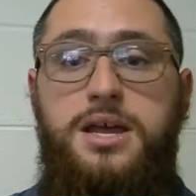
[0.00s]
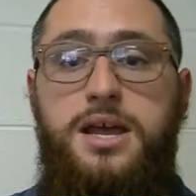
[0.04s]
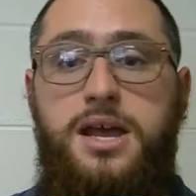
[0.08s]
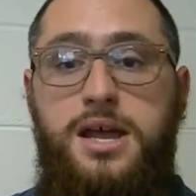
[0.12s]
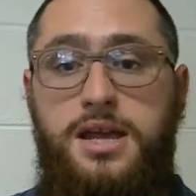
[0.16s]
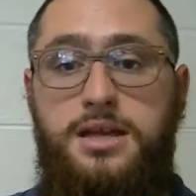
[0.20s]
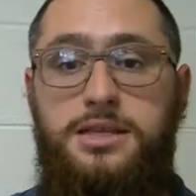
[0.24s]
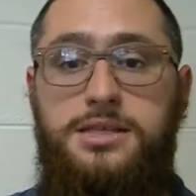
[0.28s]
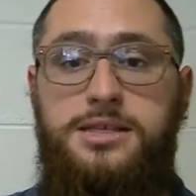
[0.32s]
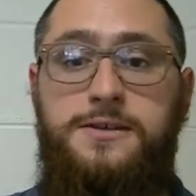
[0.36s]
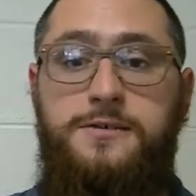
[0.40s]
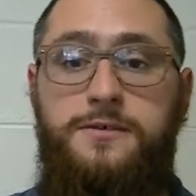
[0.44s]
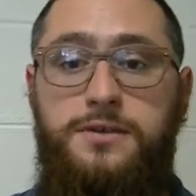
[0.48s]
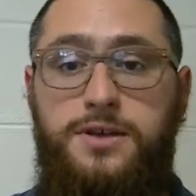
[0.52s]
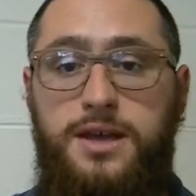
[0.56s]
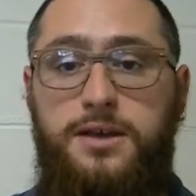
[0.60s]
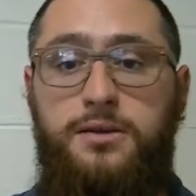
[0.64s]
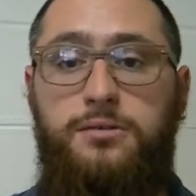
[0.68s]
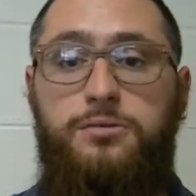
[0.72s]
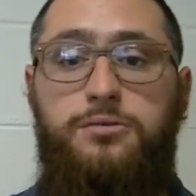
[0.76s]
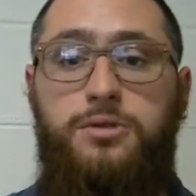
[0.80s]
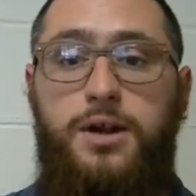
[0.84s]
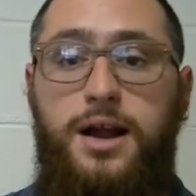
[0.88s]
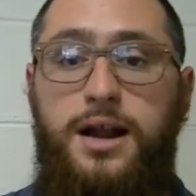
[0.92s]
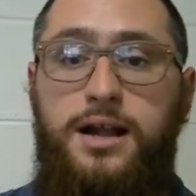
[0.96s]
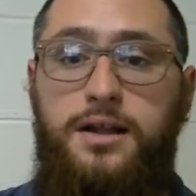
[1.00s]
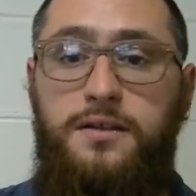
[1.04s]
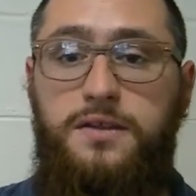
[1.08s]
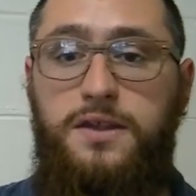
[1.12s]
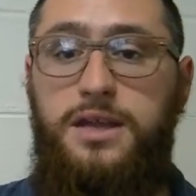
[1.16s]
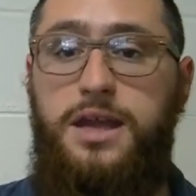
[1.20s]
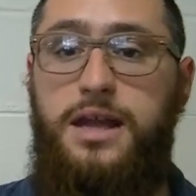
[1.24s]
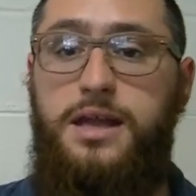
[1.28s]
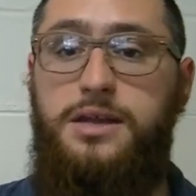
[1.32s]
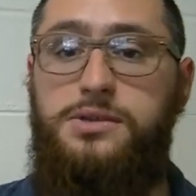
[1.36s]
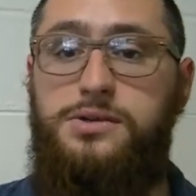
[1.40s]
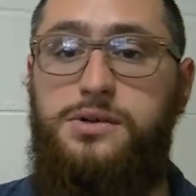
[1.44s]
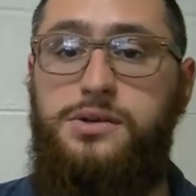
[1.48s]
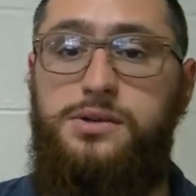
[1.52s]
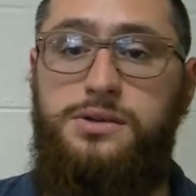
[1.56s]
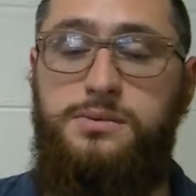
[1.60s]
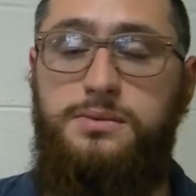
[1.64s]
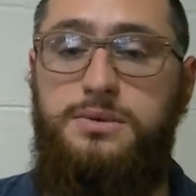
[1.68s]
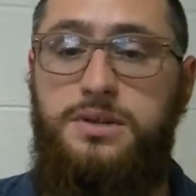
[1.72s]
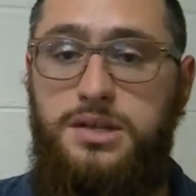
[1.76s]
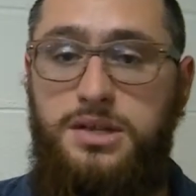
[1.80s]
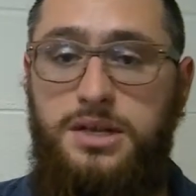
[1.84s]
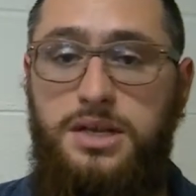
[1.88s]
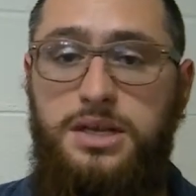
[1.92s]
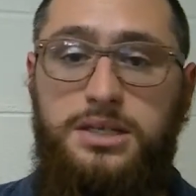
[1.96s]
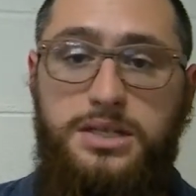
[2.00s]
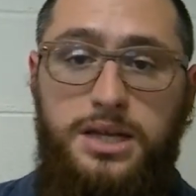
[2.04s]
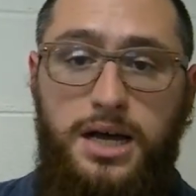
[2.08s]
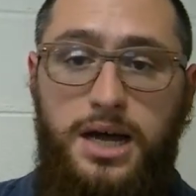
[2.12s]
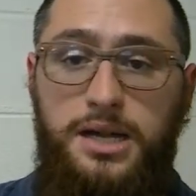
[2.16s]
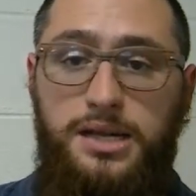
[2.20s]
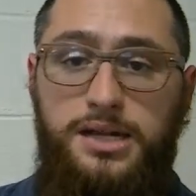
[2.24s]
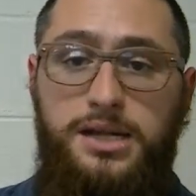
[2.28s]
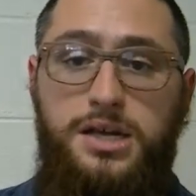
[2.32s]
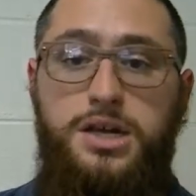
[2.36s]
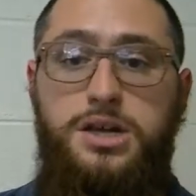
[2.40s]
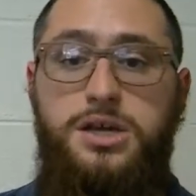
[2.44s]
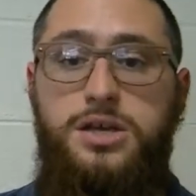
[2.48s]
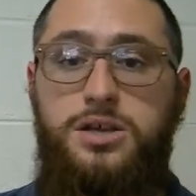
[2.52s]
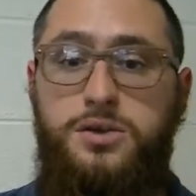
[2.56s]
and see if you can't write out the answers, and when you get done,